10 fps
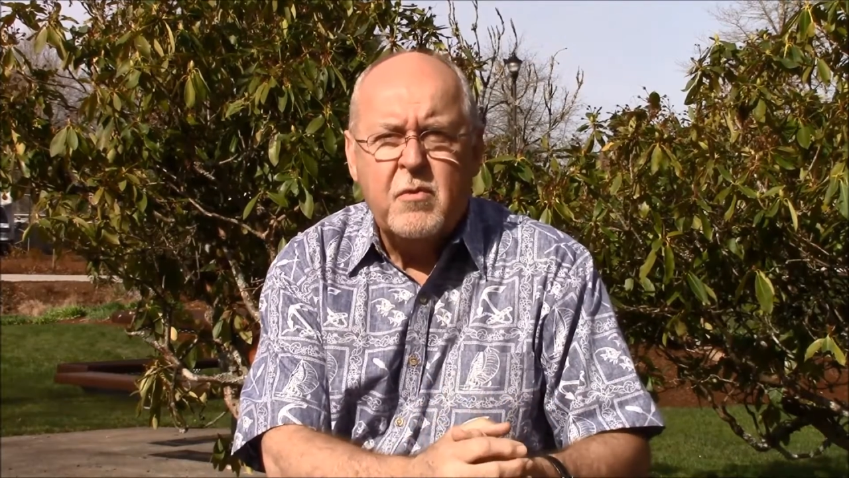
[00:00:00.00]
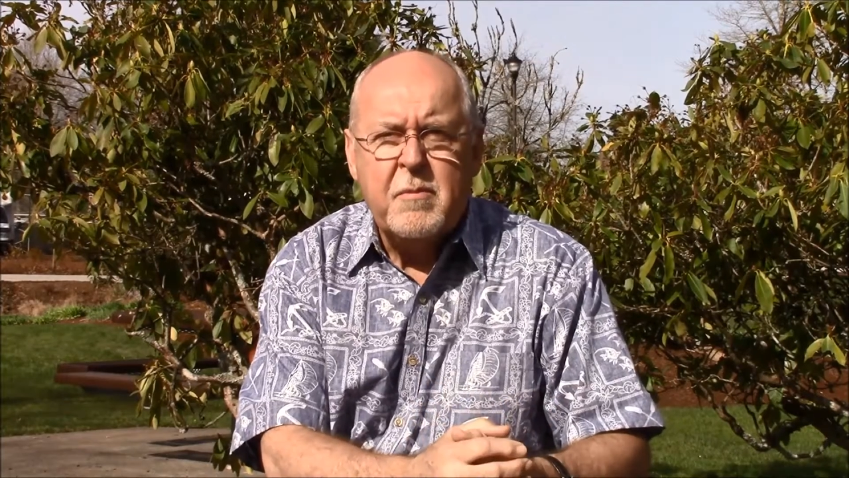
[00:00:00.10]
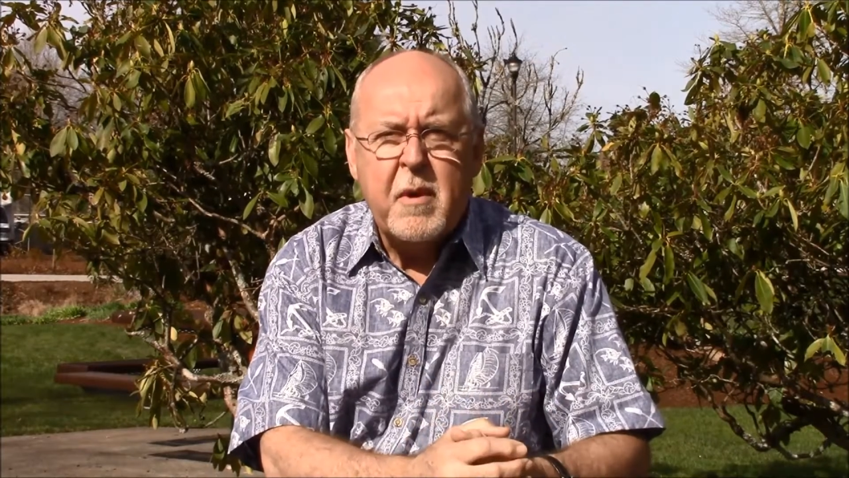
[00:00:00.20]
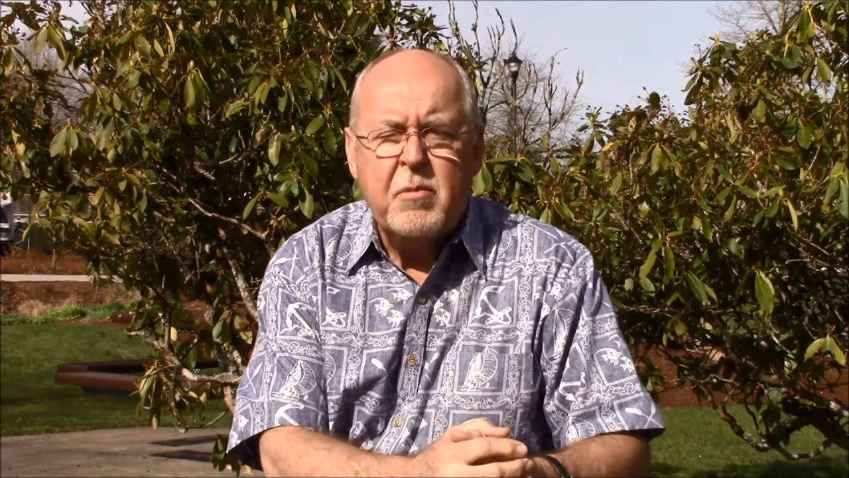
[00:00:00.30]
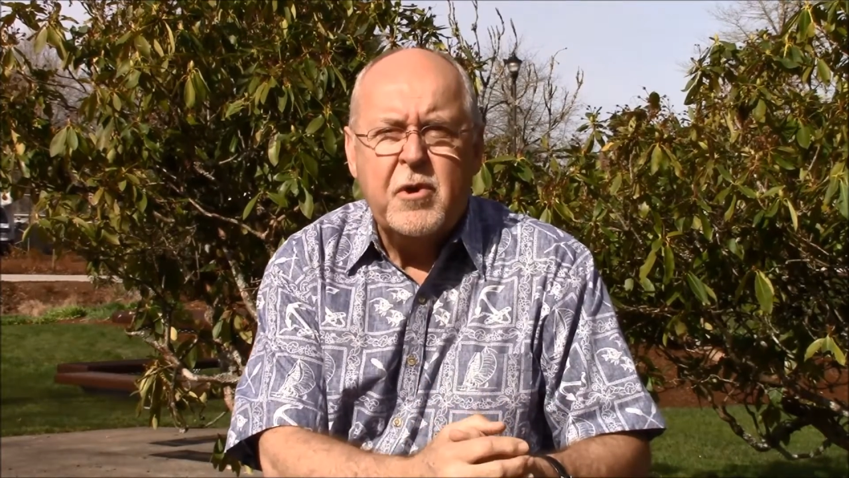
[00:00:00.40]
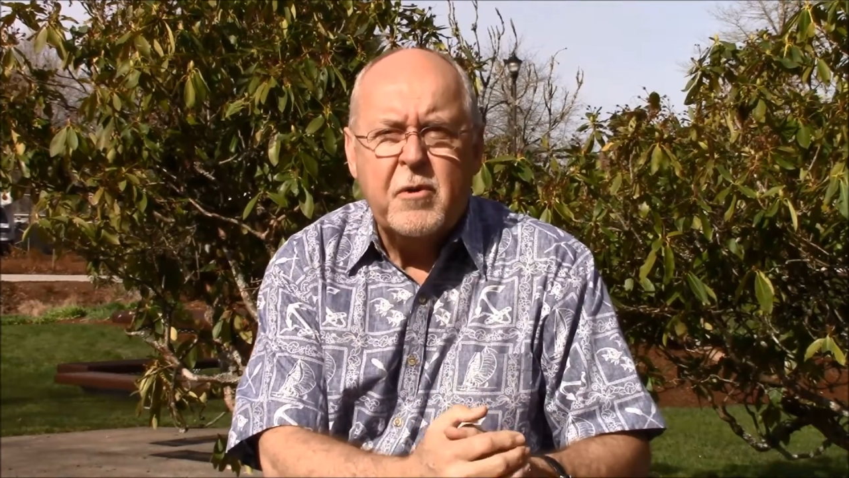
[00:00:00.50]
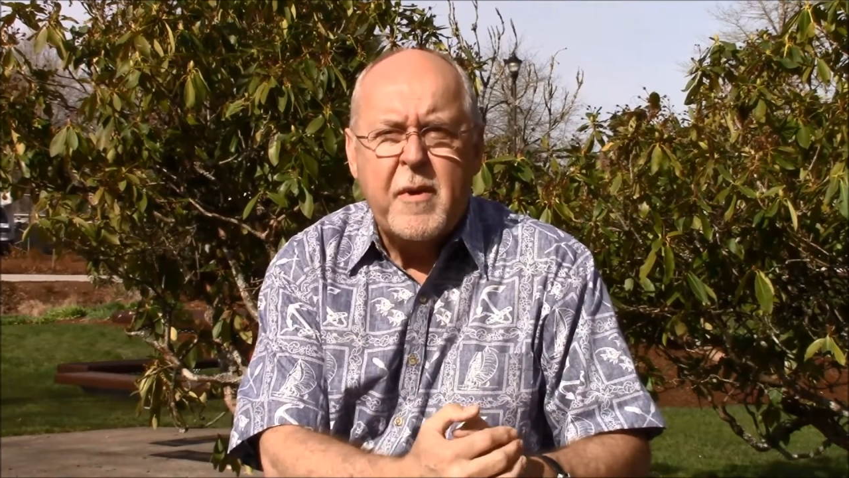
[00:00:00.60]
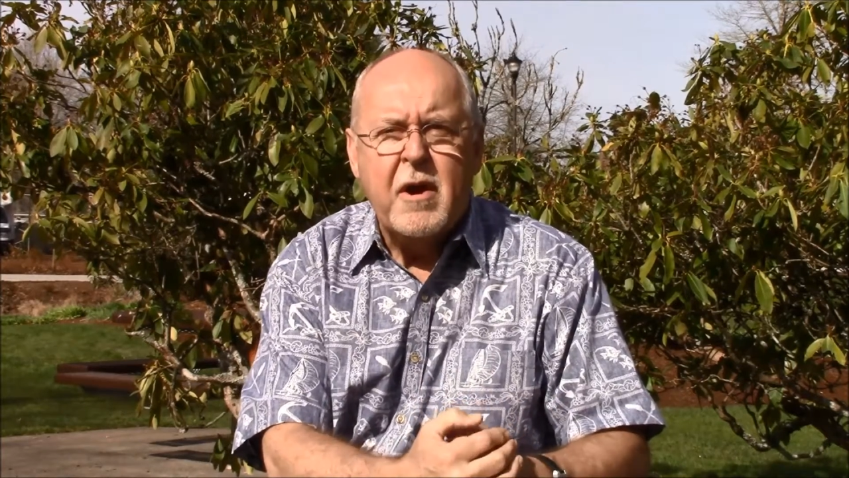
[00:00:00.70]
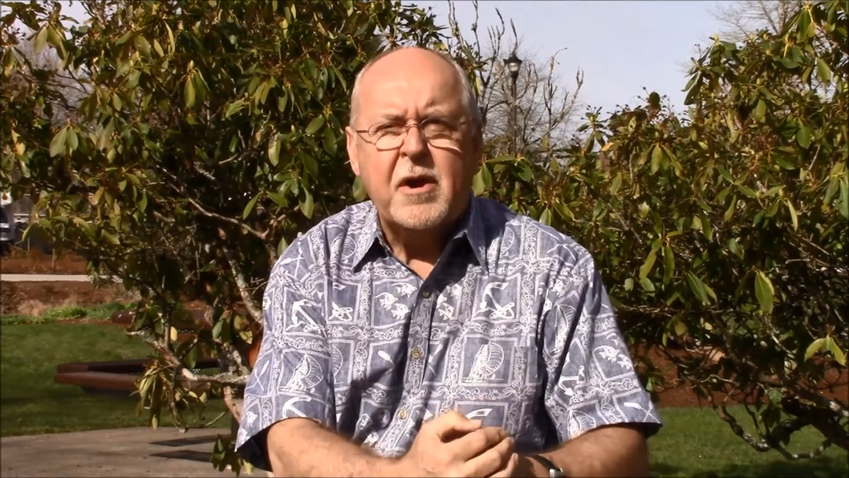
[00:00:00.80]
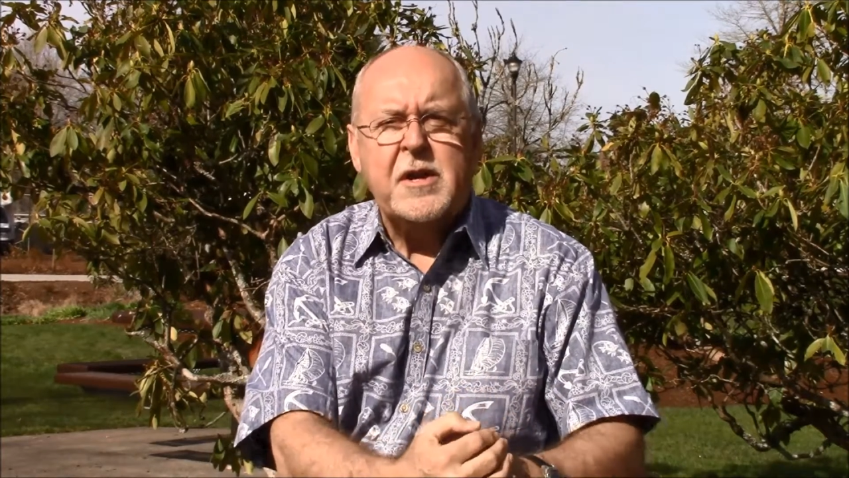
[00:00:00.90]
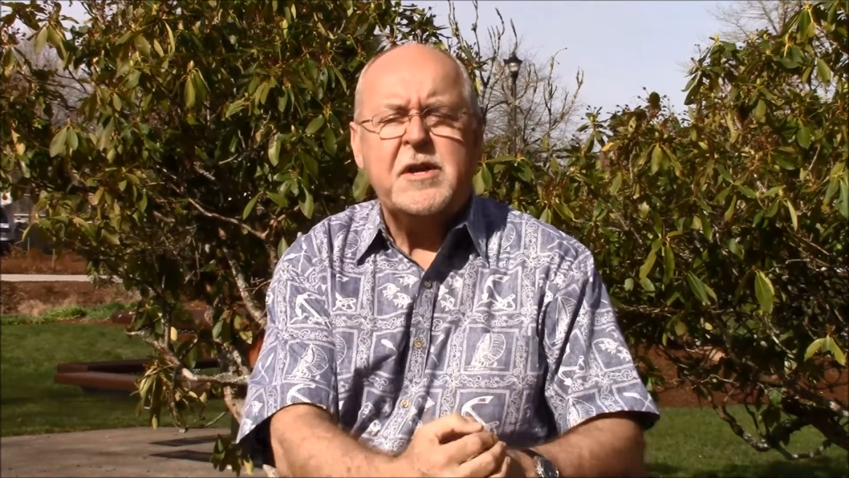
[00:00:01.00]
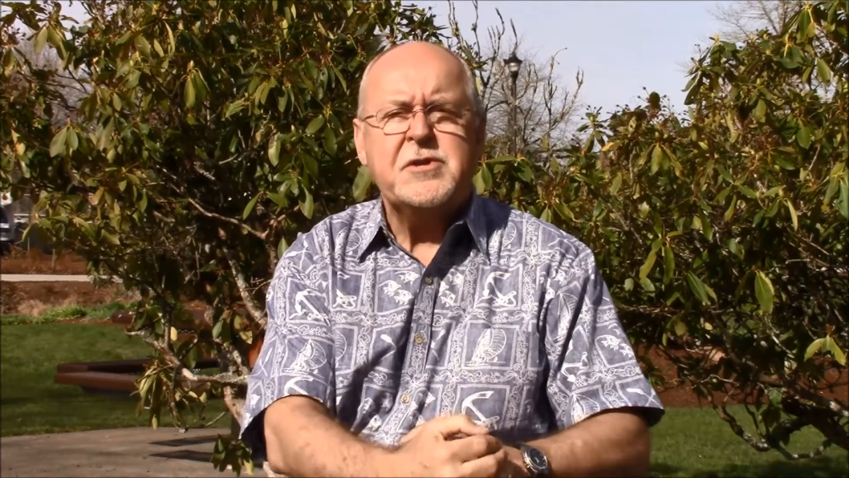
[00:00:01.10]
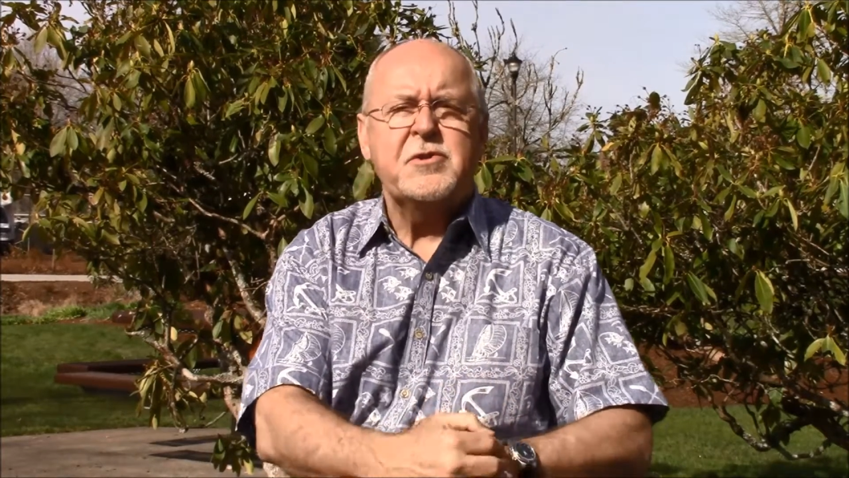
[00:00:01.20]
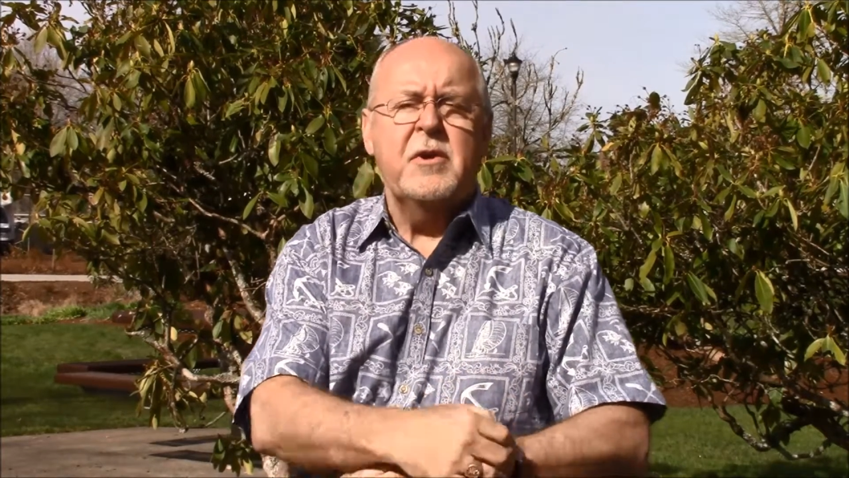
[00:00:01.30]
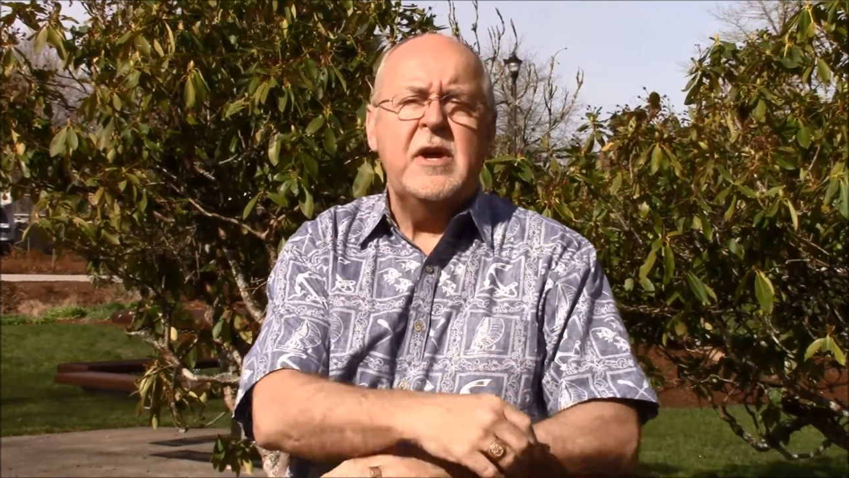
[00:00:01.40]
remember your American
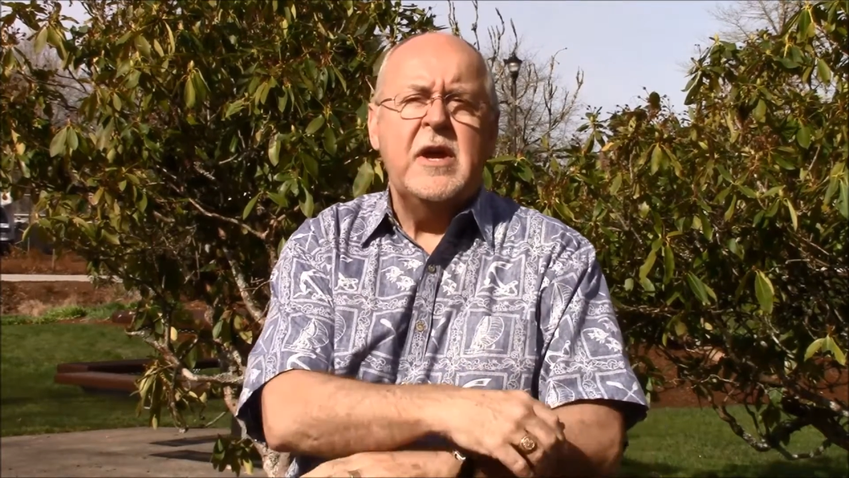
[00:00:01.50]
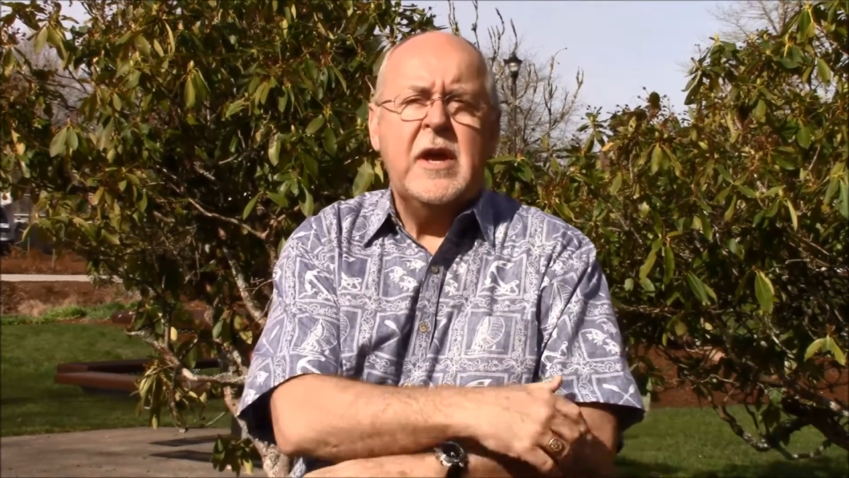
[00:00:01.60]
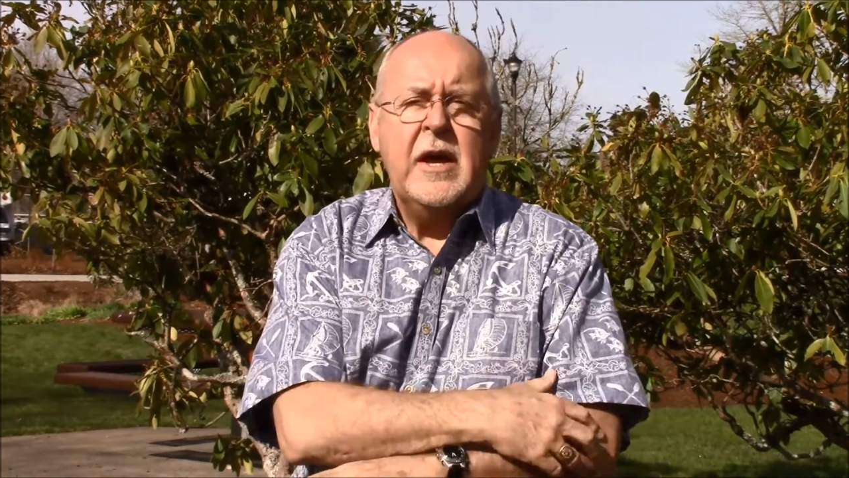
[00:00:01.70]
history.